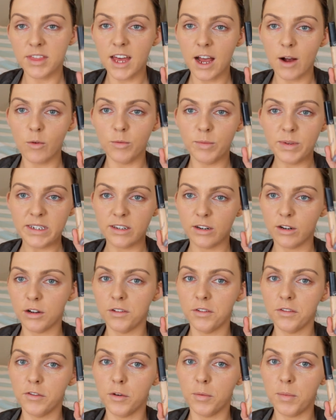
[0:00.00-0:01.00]
That will be to
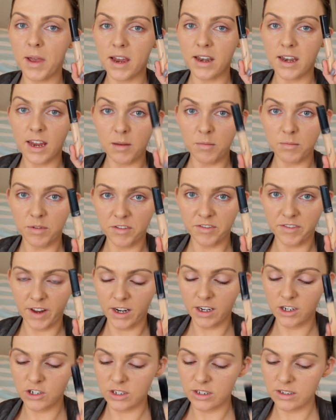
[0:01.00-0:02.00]
cover up any
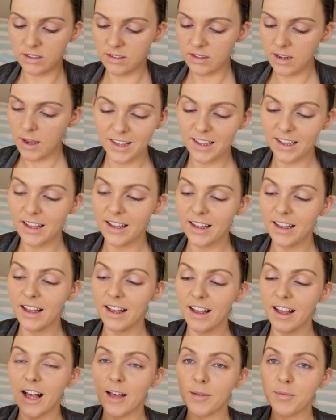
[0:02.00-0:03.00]
imperfections.
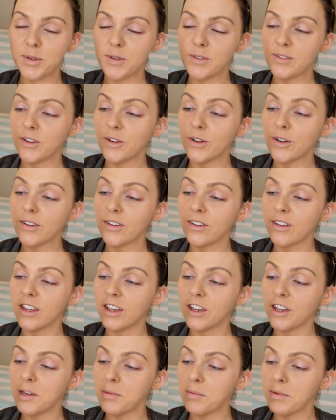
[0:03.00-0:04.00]
I'll be using also
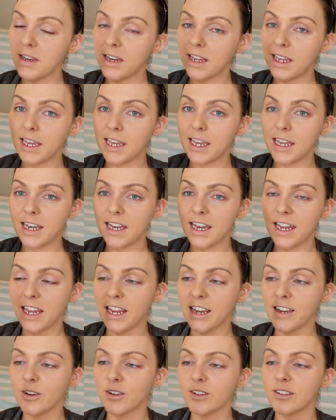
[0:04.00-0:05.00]
the Urban Decay
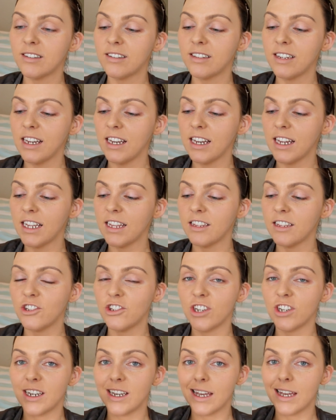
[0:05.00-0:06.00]
Naked Concealer in the
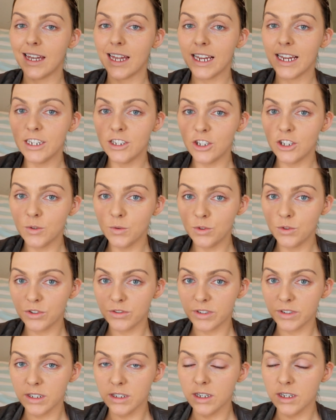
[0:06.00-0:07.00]
shade Light
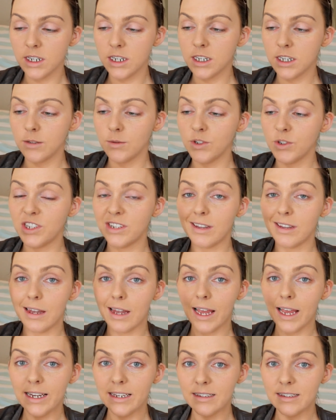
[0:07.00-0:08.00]
Neutral, which is
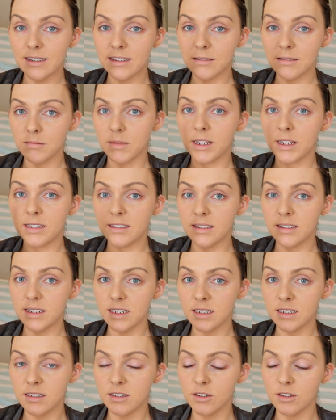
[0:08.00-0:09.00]
lighter than my
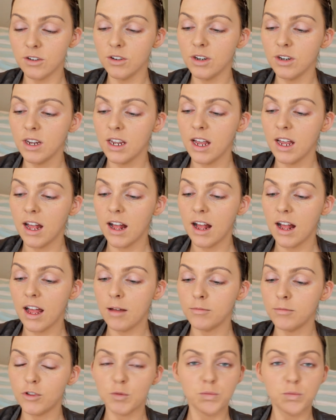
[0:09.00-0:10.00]
skin tone,
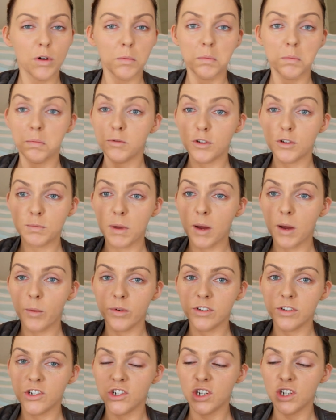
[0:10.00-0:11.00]
just by
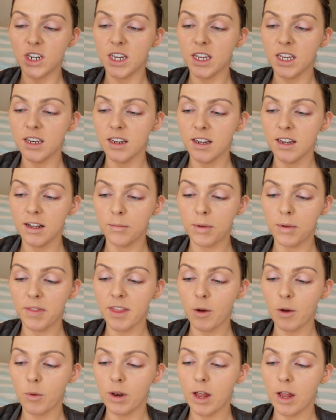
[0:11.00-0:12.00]
one shade,
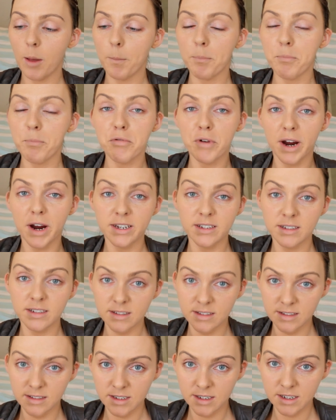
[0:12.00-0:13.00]
and that will help
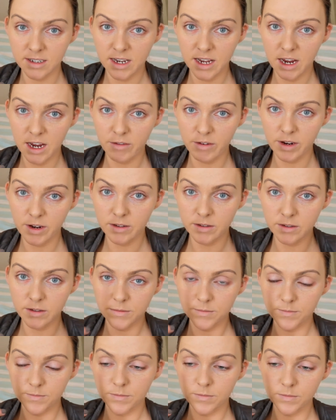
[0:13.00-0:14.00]
brighten certain
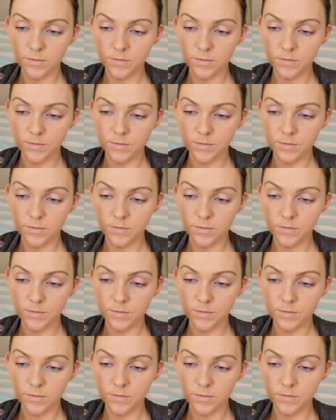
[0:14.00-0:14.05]
areas.